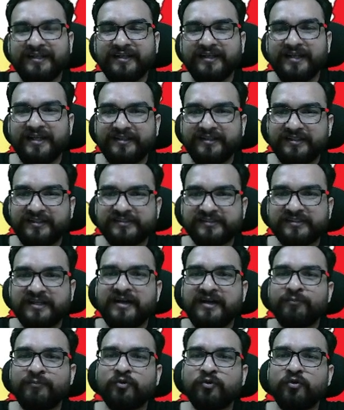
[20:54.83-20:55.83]
Like this,
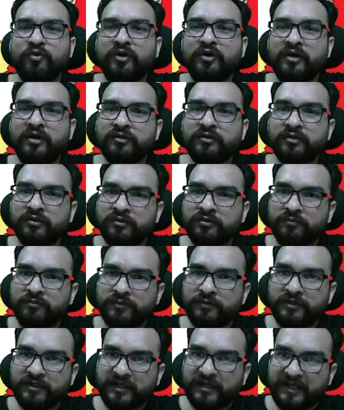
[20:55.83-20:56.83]
aapko
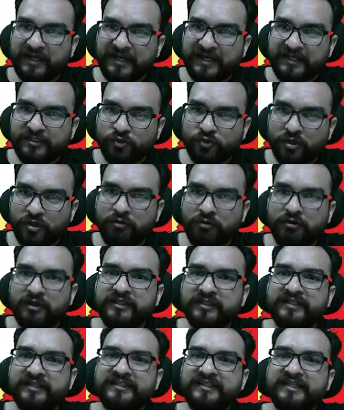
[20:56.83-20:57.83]
realize ho raha hoga
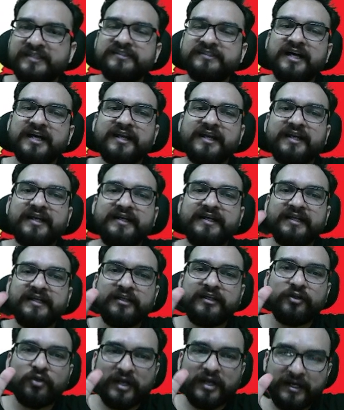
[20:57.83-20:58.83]
that things are getting
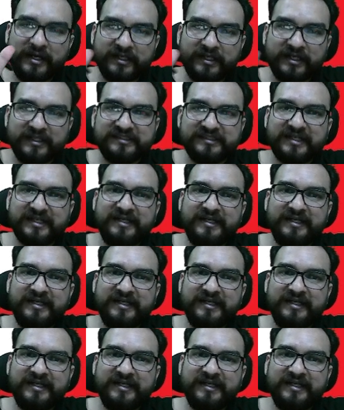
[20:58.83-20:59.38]
in your hand, guys,